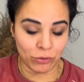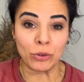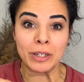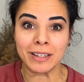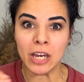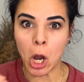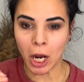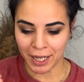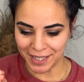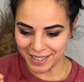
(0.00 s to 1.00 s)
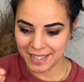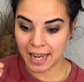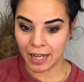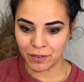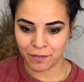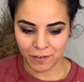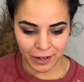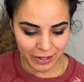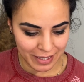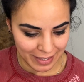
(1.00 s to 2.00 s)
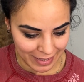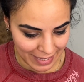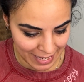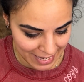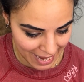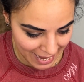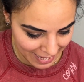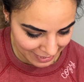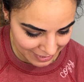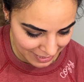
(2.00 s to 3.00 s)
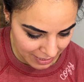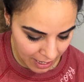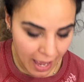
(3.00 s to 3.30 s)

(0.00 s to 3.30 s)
really hard to have a very steady hand,